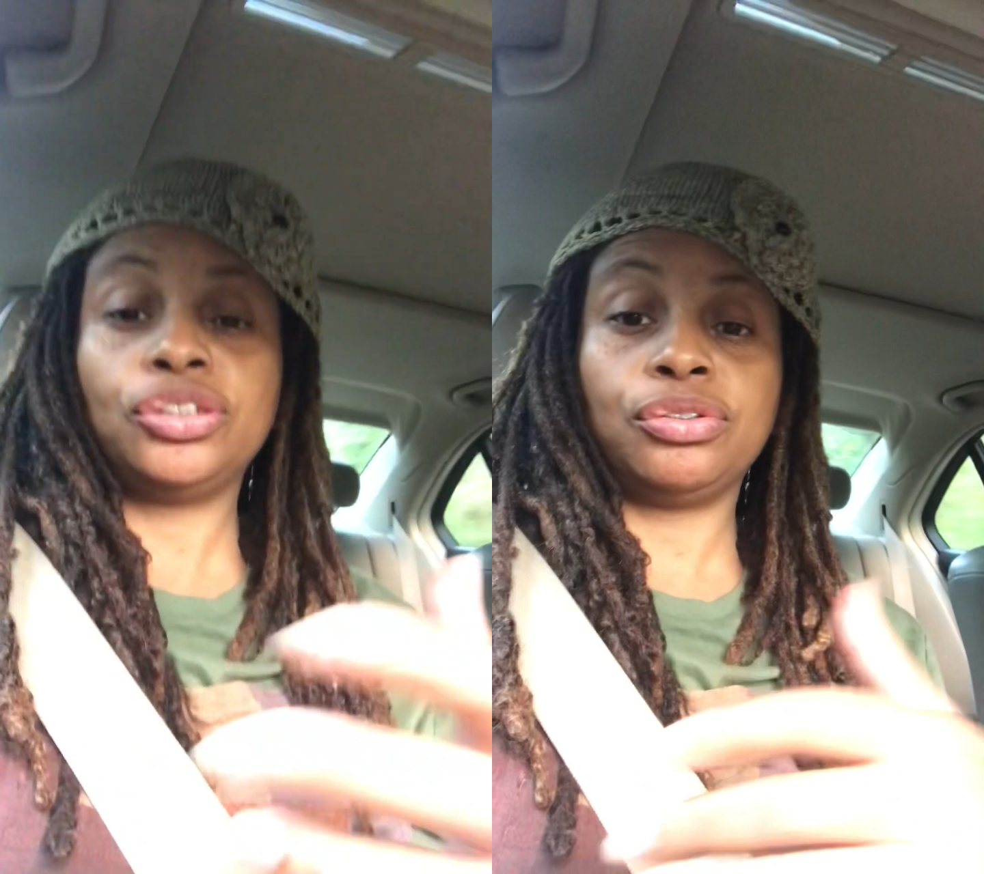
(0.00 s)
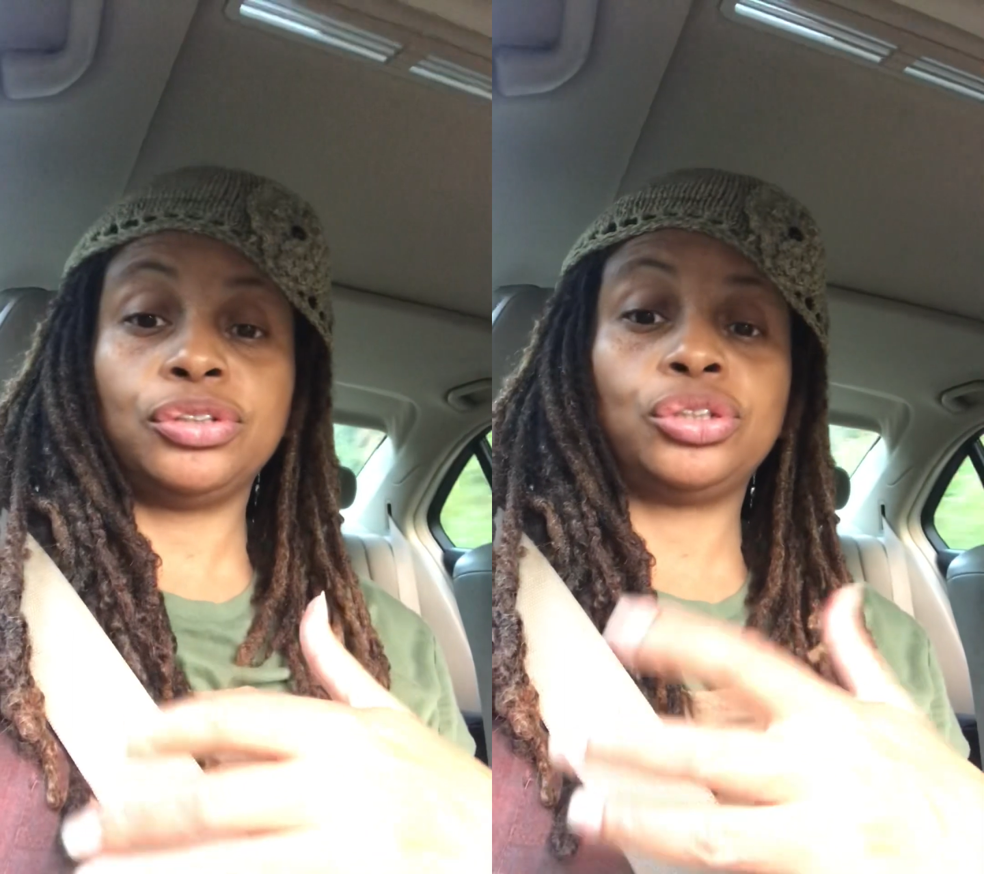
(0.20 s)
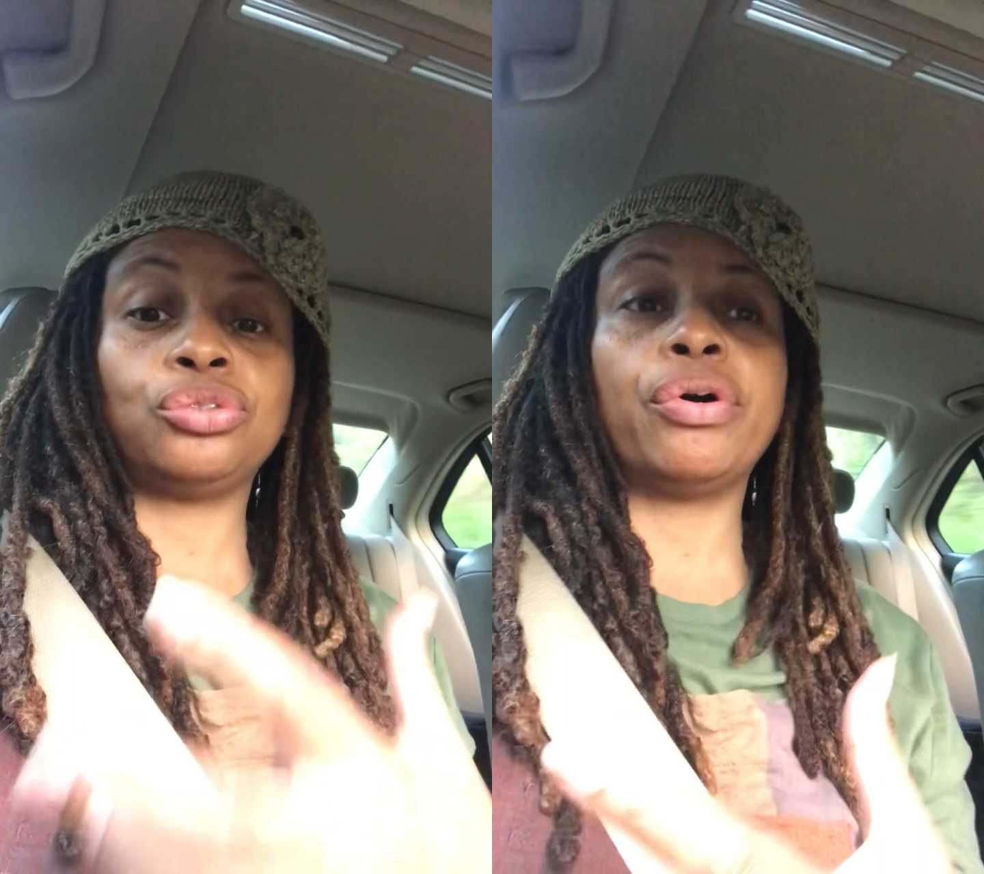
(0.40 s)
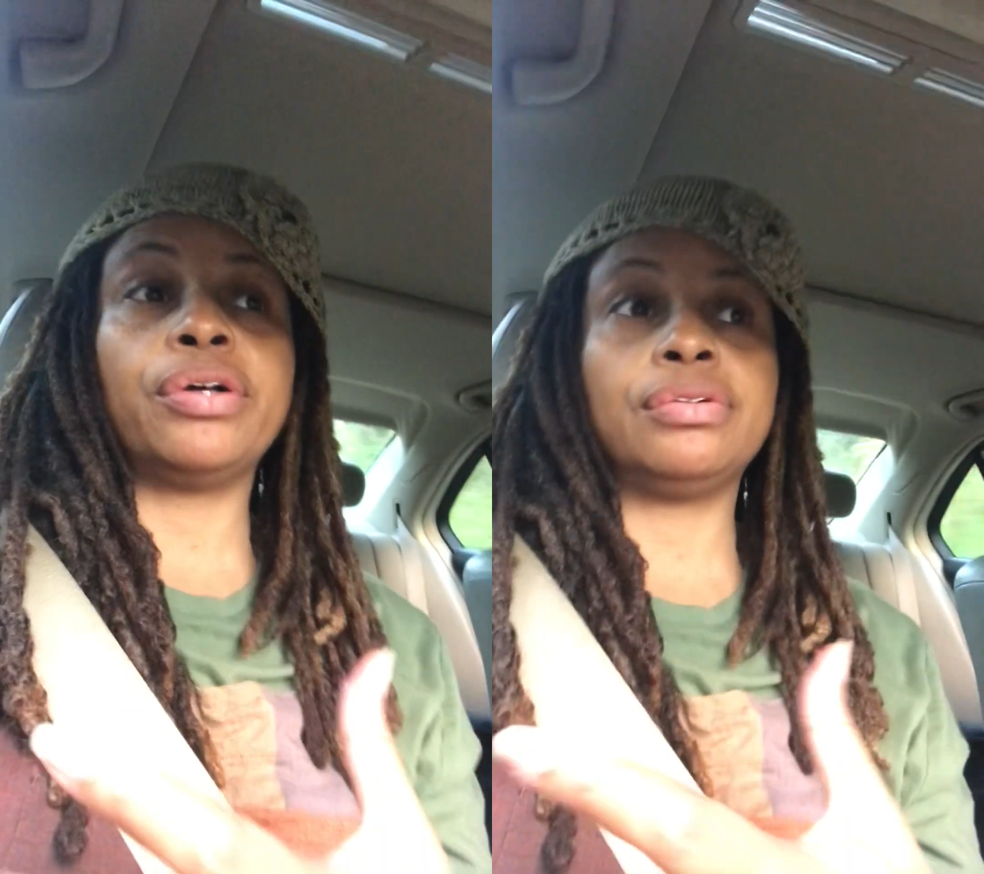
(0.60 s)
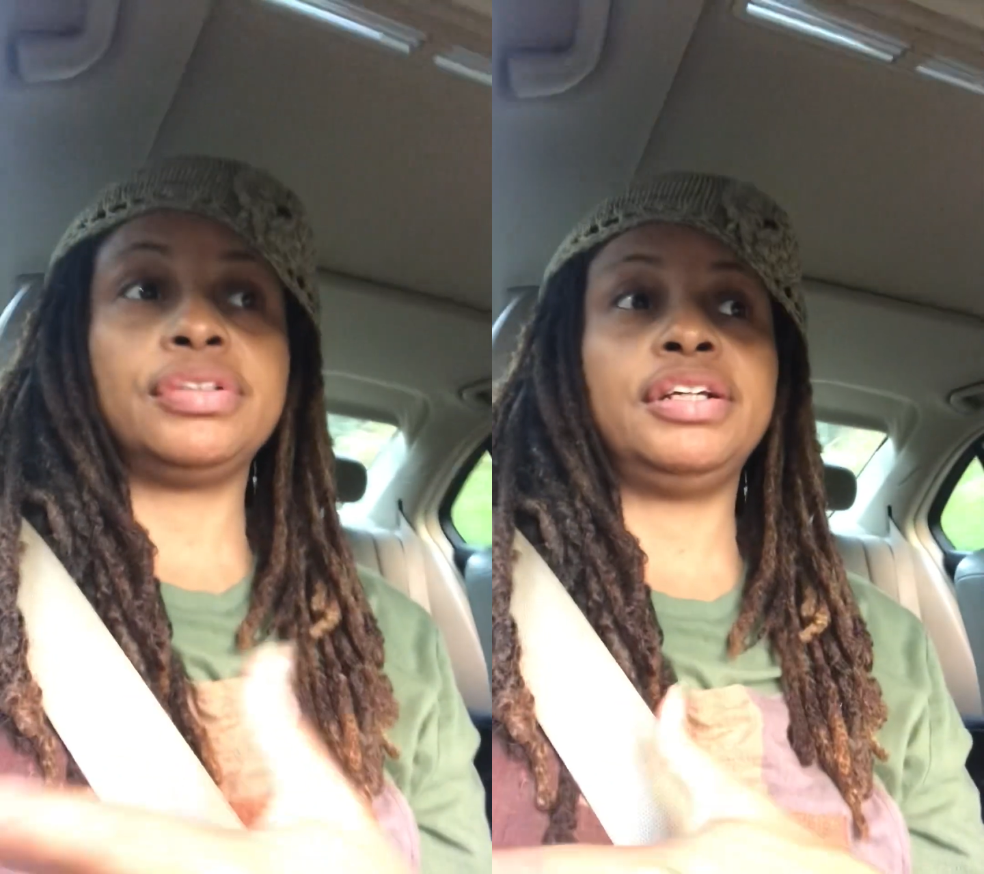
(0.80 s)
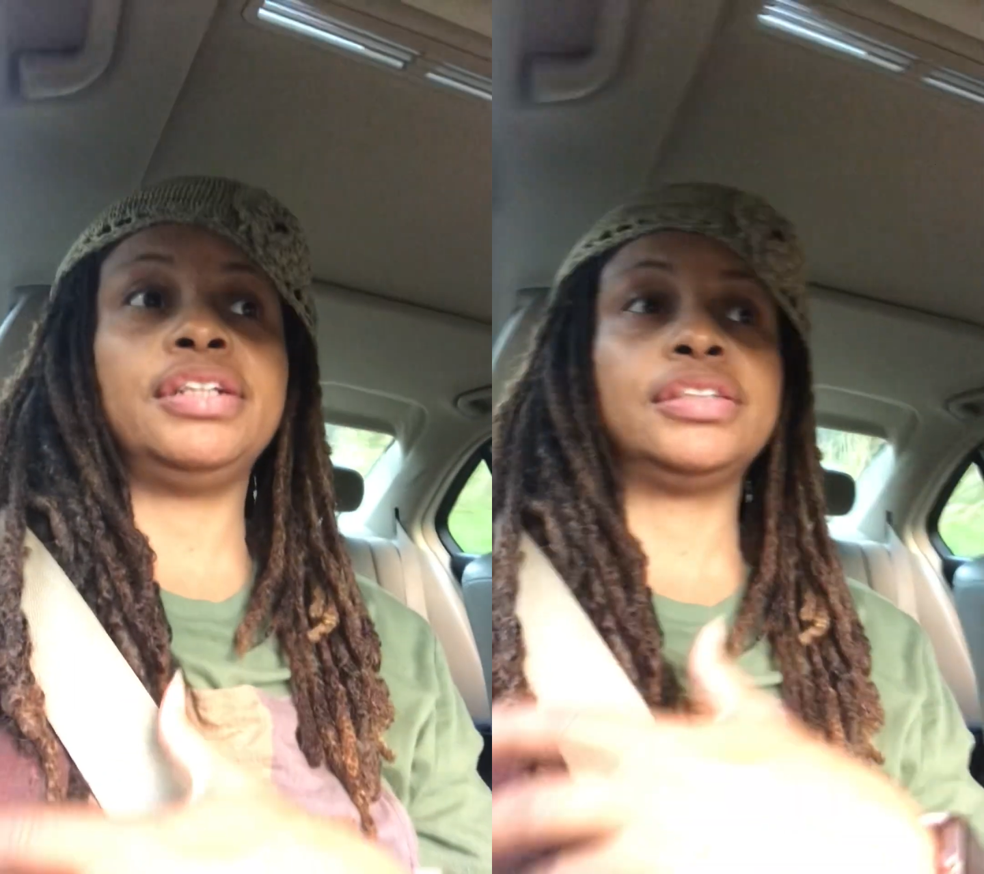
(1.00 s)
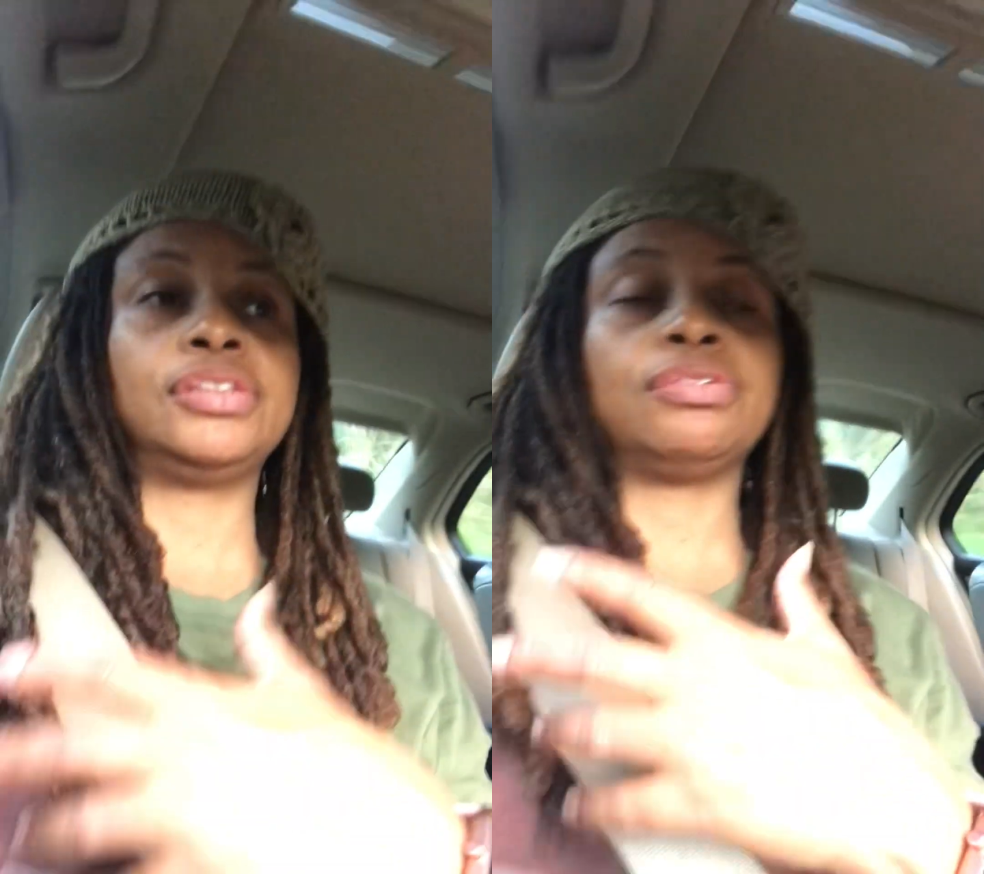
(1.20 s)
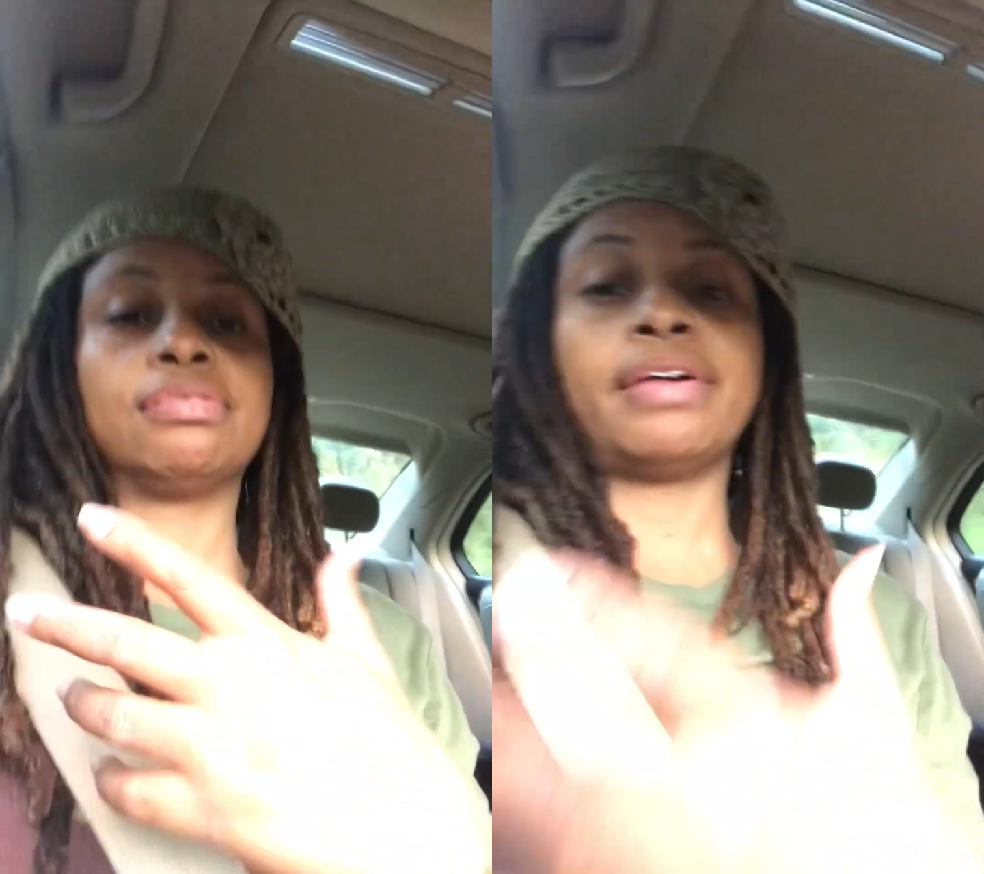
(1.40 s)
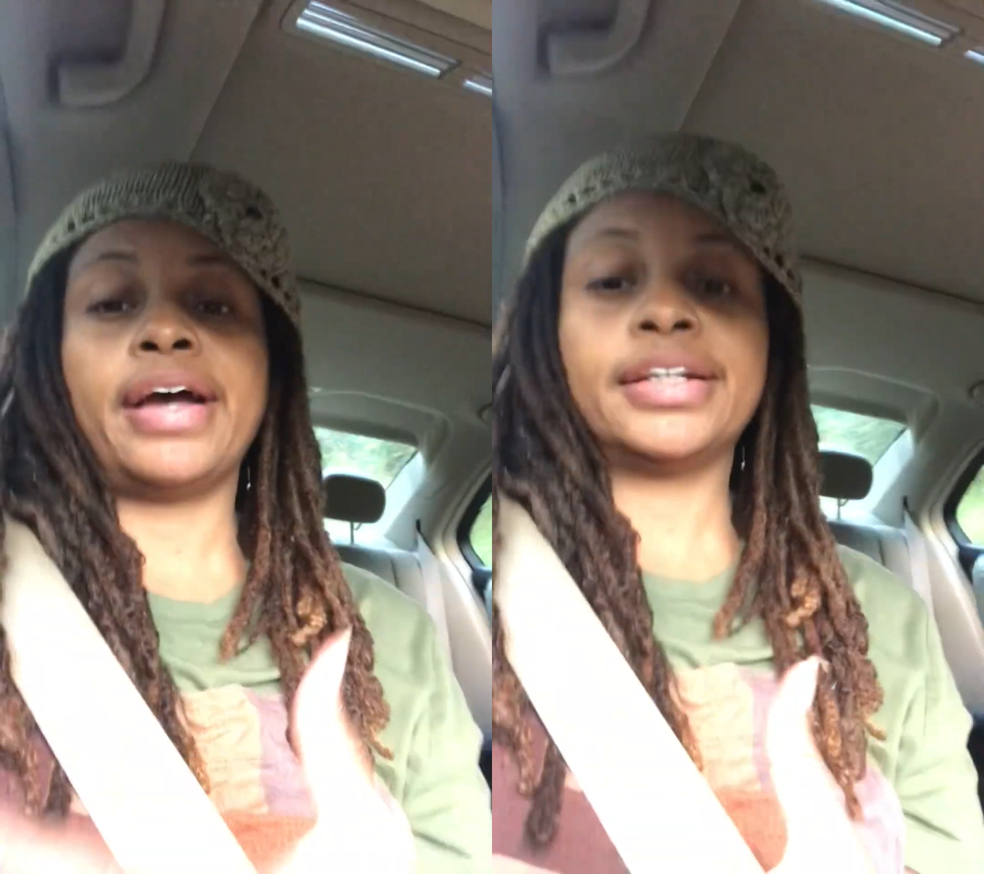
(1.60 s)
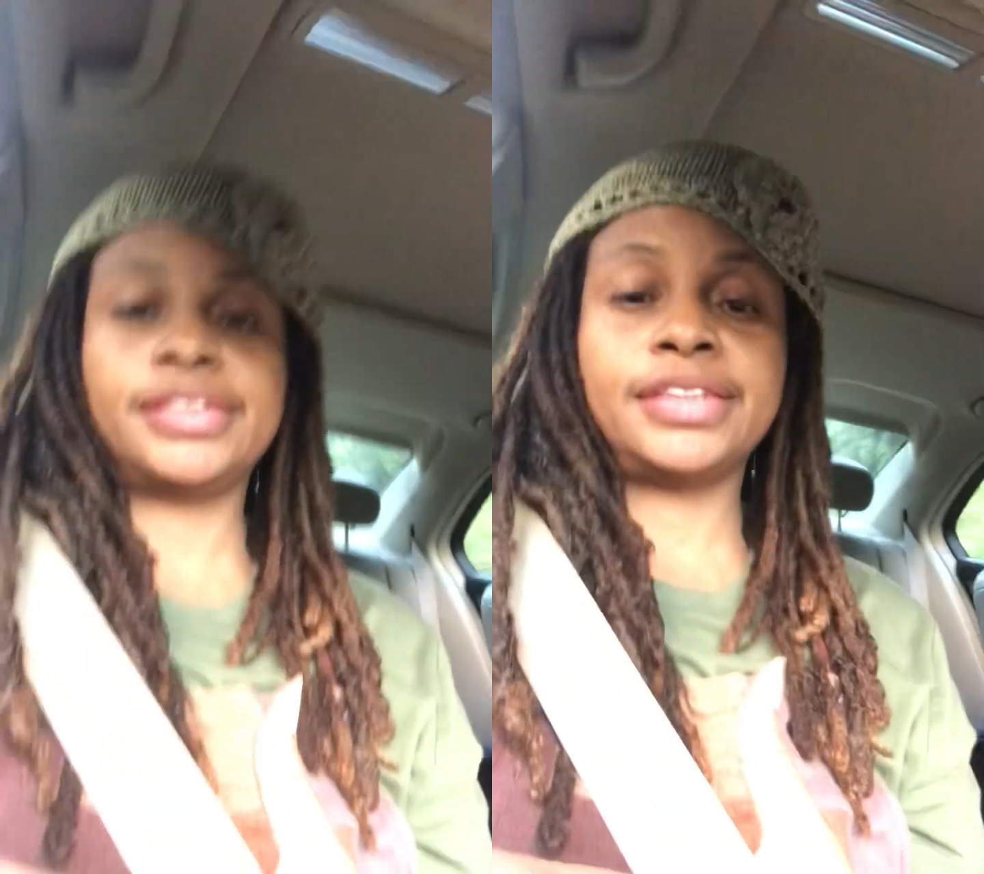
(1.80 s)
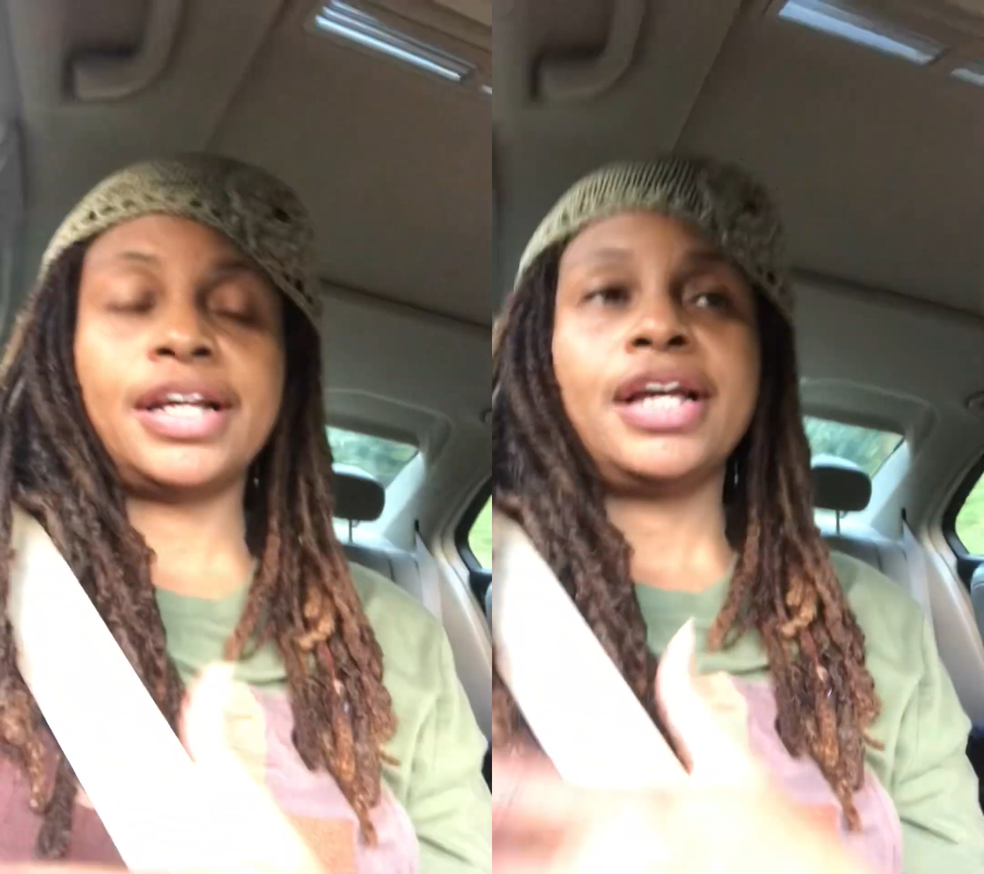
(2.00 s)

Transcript: or the soil needed to rest,